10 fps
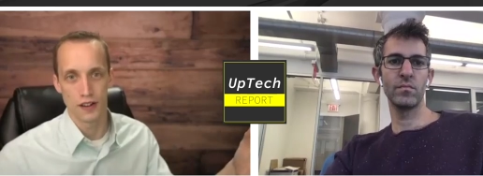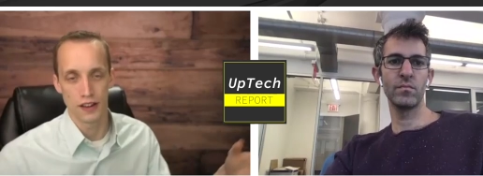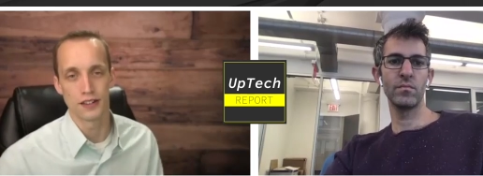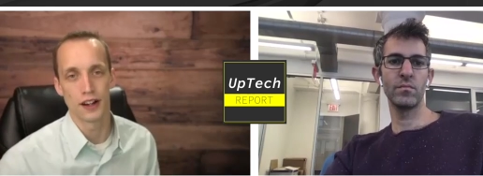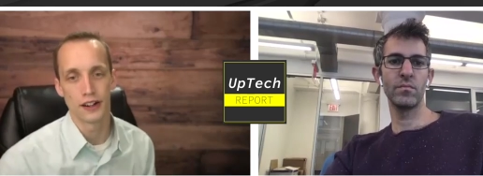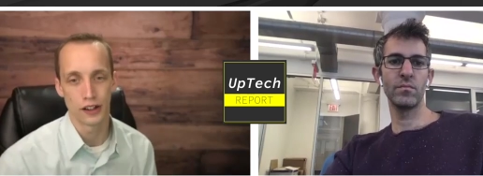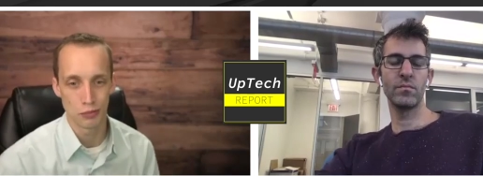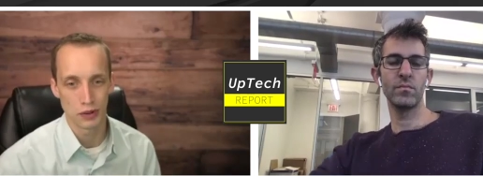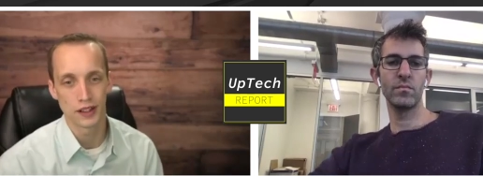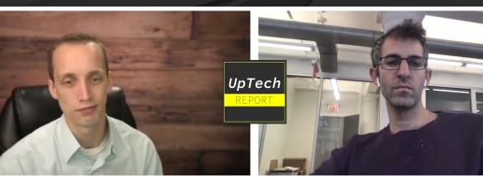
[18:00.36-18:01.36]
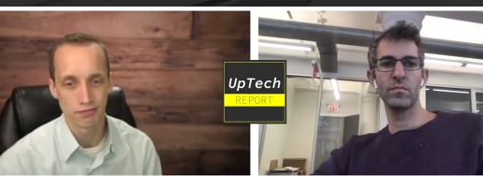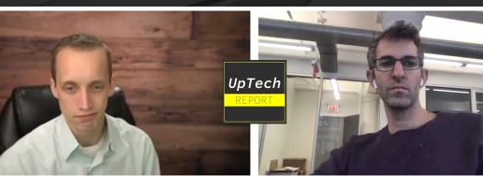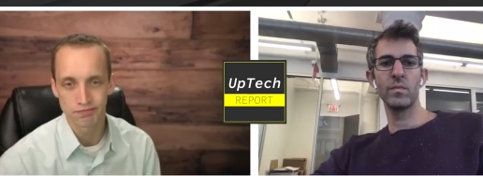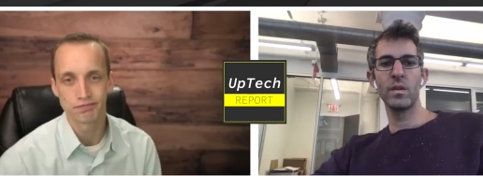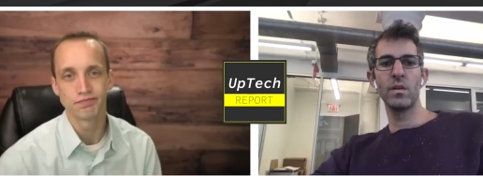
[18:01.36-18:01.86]
Speaker 1: entire company.
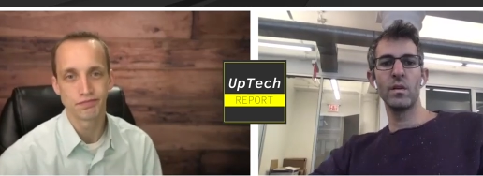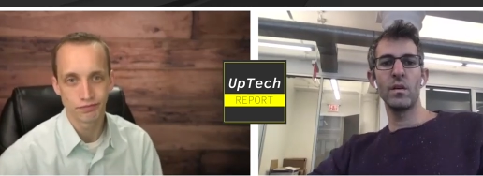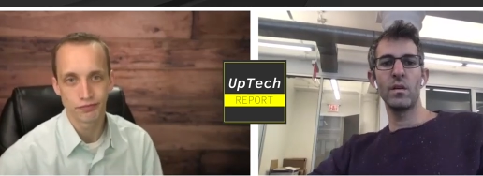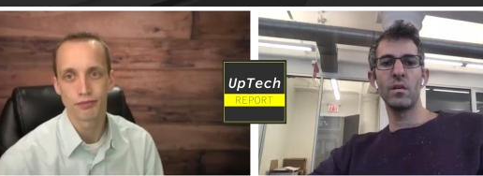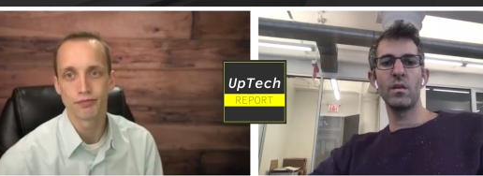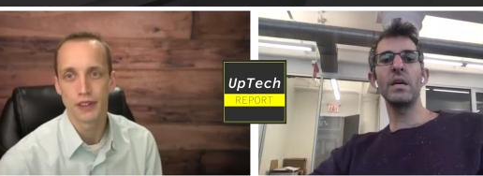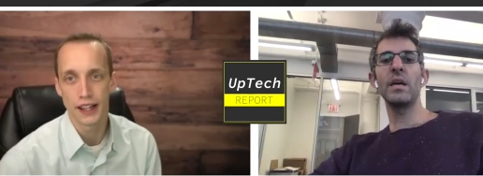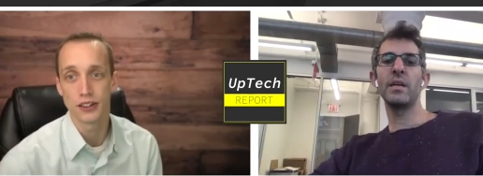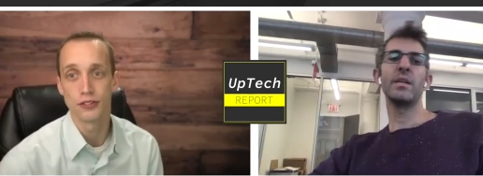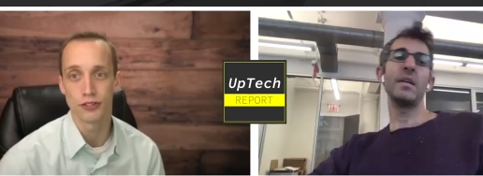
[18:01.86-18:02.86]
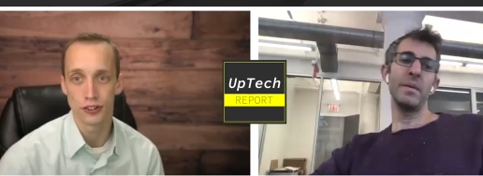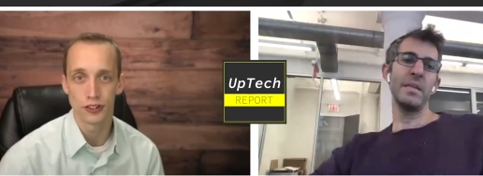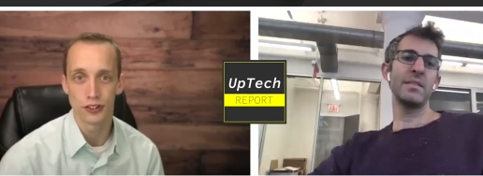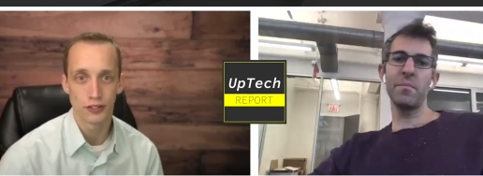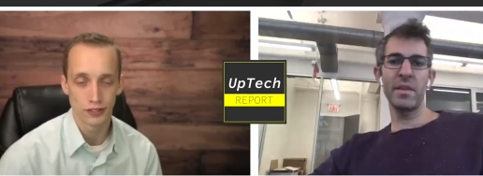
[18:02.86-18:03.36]
Thank you. Yeah, yeah.
Speaker 2: I mean,
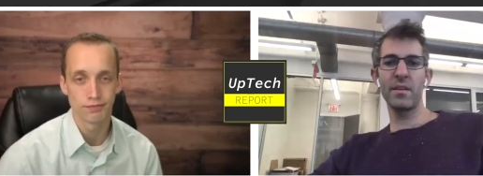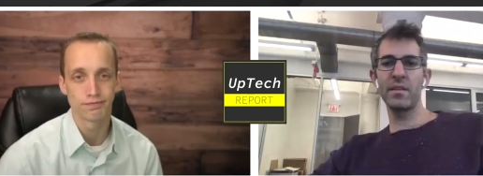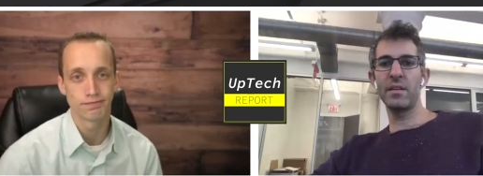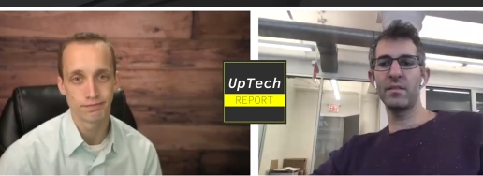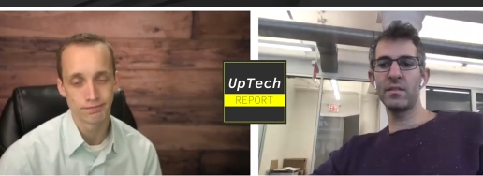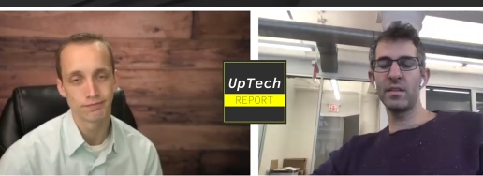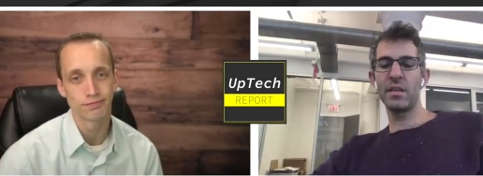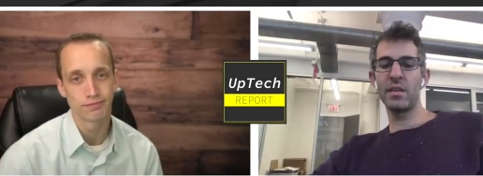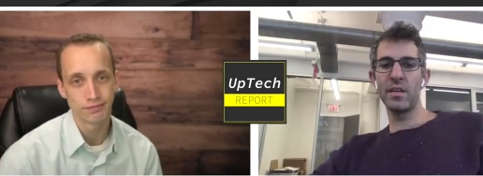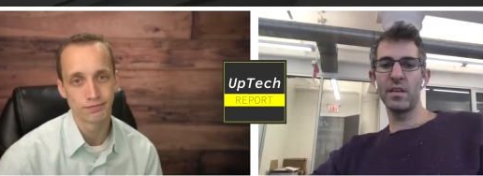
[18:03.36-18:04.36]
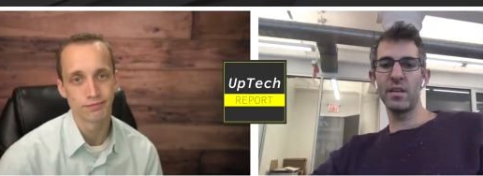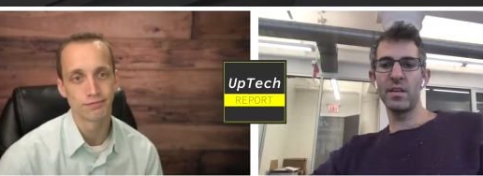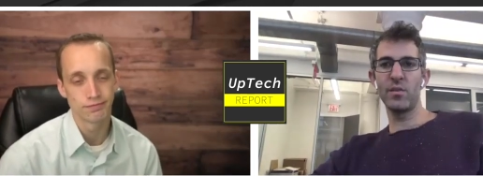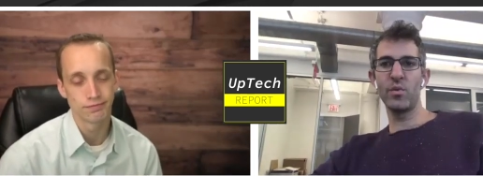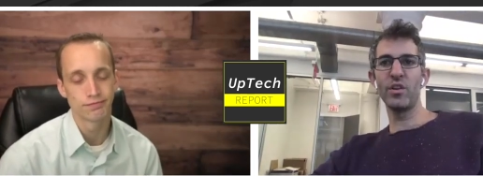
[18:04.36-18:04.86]
it's something that
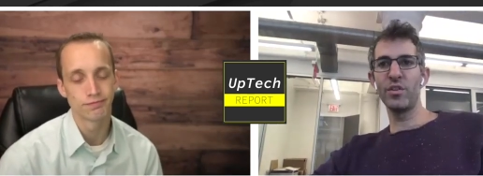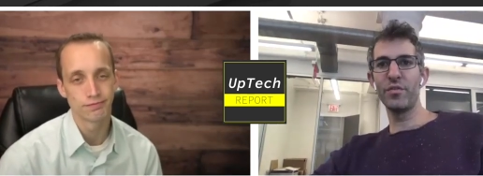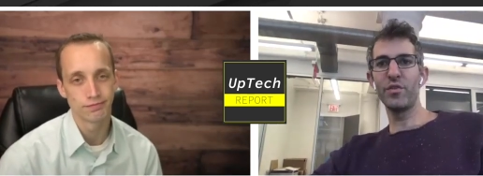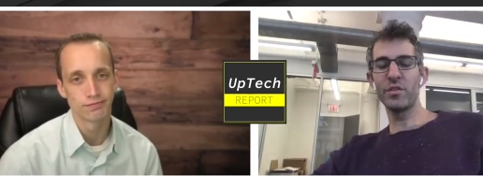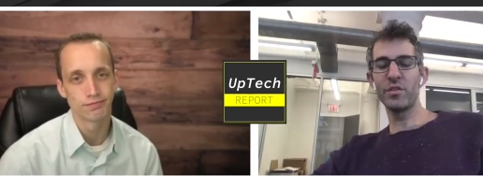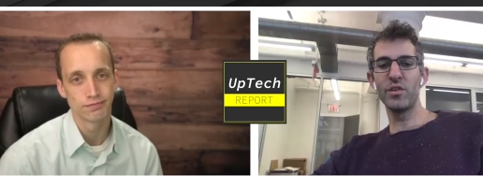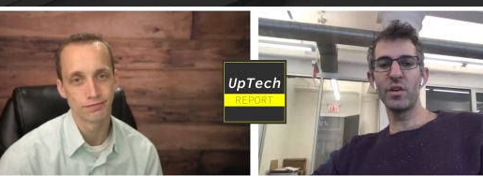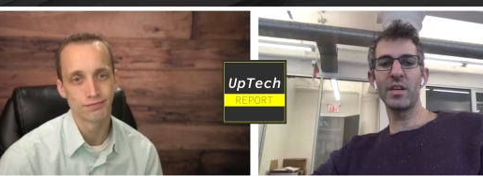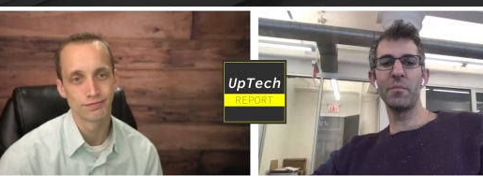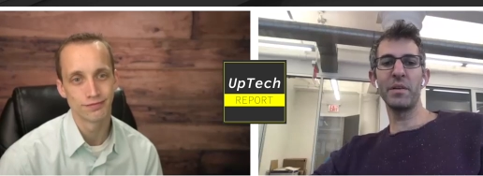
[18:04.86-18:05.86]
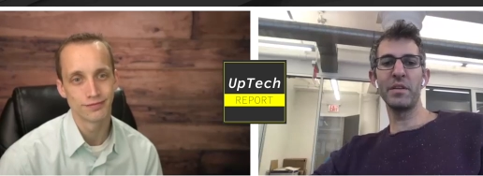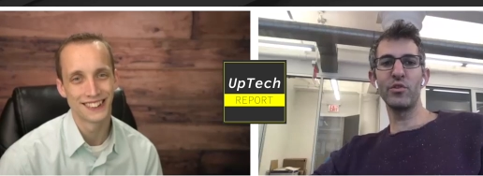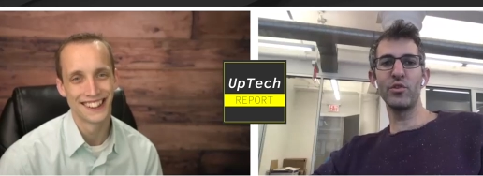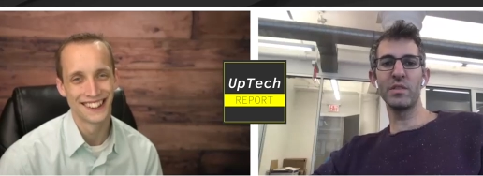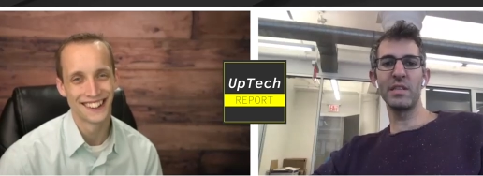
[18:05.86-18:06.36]
uh, we are not the first, the only company
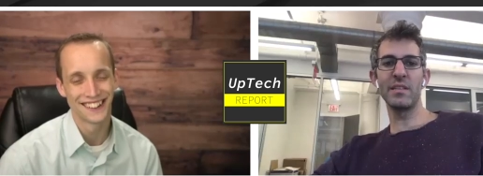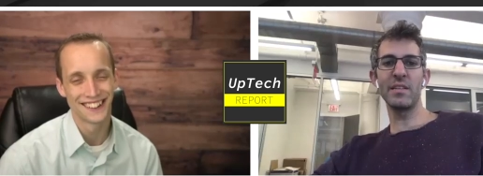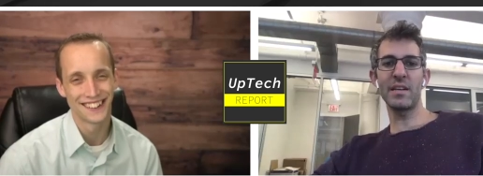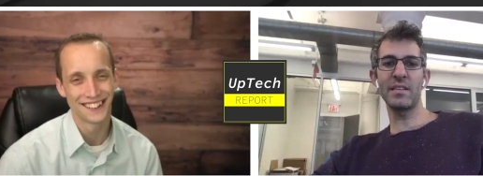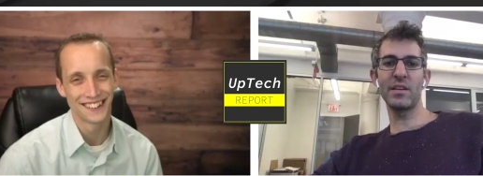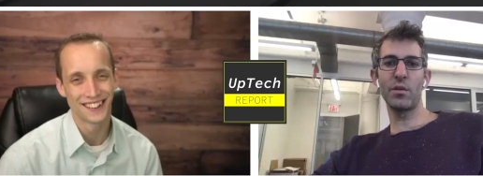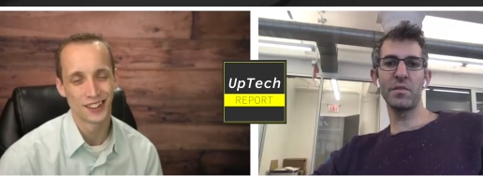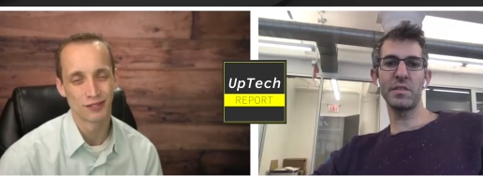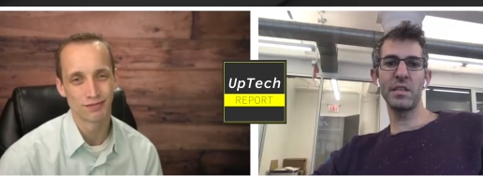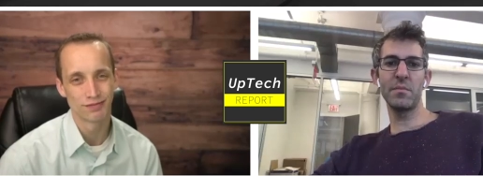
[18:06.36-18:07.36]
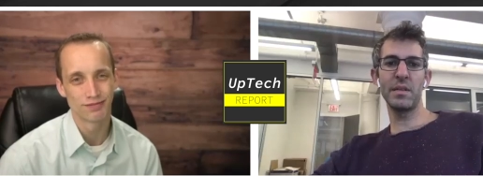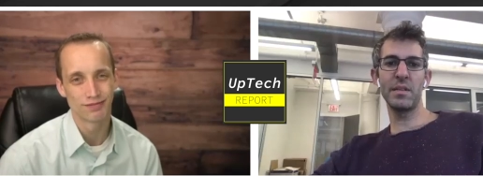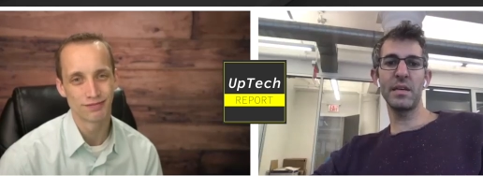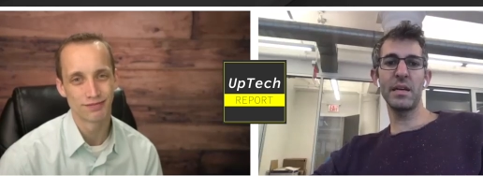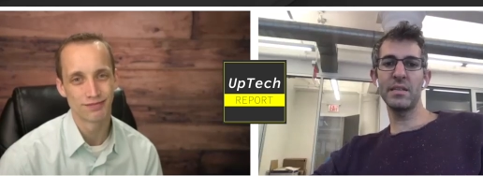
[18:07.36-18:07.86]
to use the tactic, obviously. But
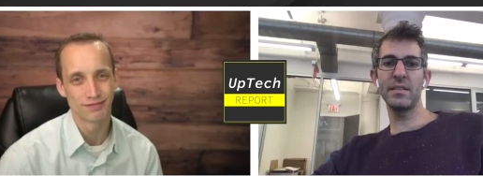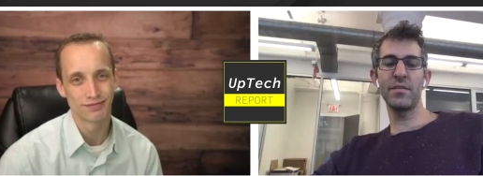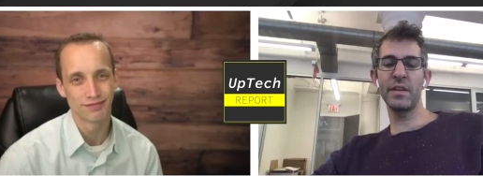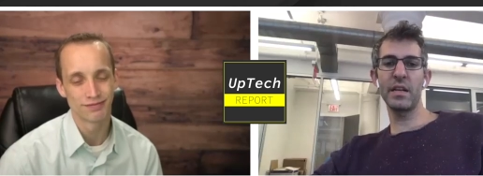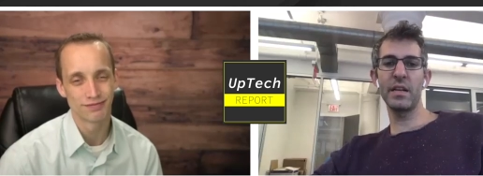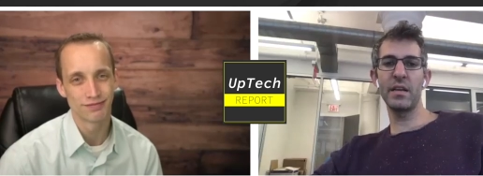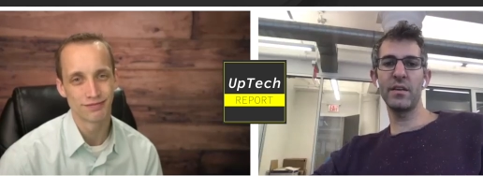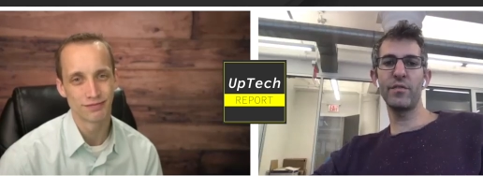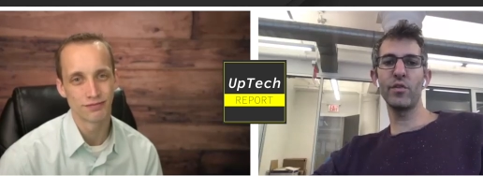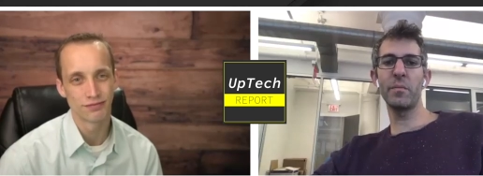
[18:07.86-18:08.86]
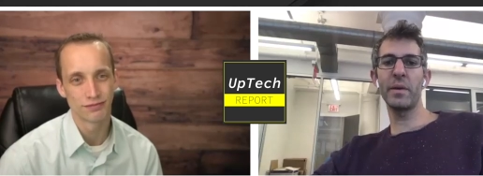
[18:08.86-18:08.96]
yeah, it's definitely if you